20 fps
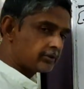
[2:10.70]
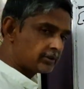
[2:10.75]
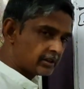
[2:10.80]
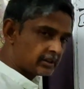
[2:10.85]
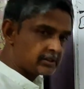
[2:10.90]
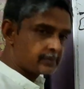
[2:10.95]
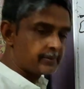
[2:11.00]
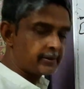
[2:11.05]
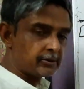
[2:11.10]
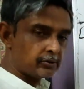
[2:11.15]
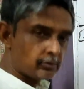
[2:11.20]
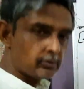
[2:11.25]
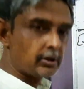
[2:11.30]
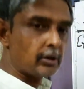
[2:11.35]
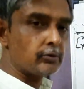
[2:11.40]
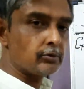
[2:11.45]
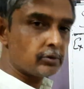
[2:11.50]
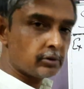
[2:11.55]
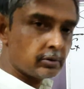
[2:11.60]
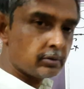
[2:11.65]
with respect to
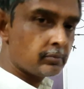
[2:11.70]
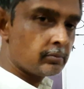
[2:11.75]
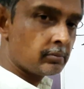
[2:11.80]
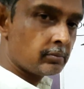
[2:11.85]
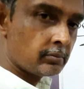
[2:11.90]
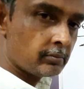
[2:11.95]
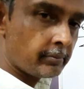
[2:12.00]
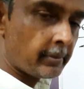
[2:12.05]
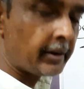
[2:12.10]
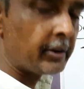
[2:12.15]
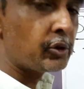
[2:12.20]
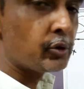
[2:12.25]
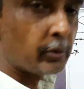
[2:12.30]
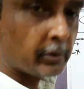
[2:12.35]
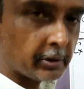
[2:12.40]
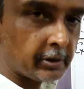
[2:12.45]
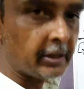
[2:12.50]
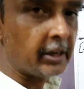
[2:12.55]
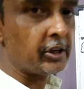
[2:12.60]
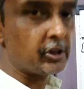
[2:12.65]
ground, magnitude
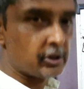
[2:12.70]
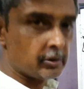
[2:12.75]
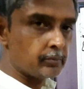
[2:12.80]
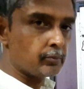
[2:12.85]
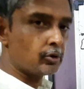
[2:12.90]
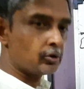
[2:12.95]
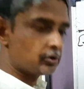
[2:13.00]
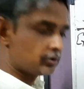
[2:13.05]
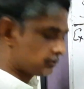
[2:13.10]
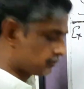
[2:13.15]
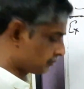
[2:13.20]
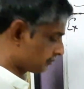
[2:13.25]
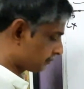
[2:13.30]
and direction both.